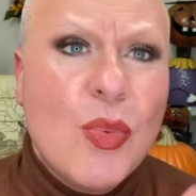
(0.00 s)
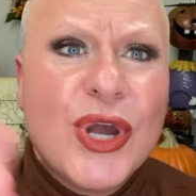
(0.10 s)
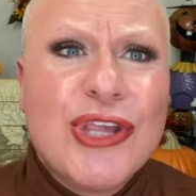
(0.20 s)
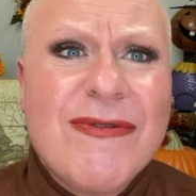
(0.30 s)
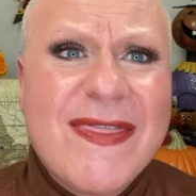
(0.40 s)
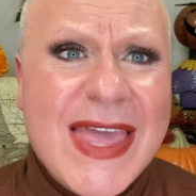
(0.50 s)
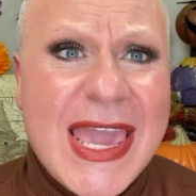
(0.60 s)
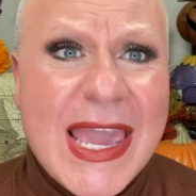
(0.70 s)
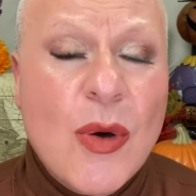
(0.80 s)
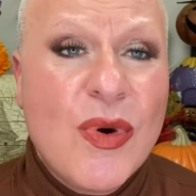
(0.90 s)
what you
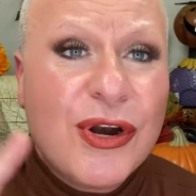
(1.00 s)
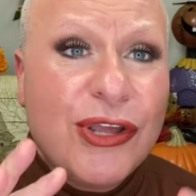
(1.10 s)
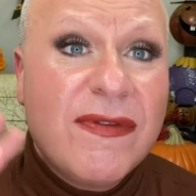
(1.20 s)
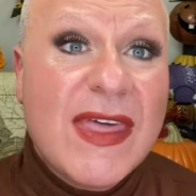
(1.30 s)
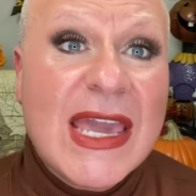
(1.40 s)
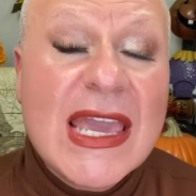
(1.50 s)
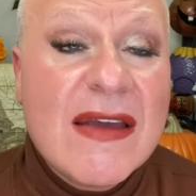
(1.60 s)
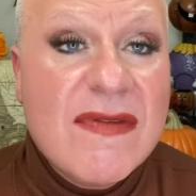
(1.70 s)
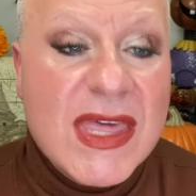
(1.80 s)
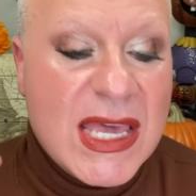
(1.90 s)
think. What are you thinking
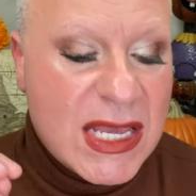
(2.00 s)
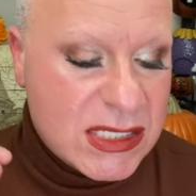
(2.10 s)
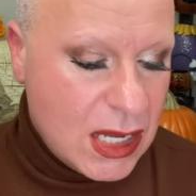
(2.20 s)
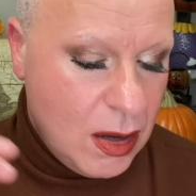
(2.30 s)
of this?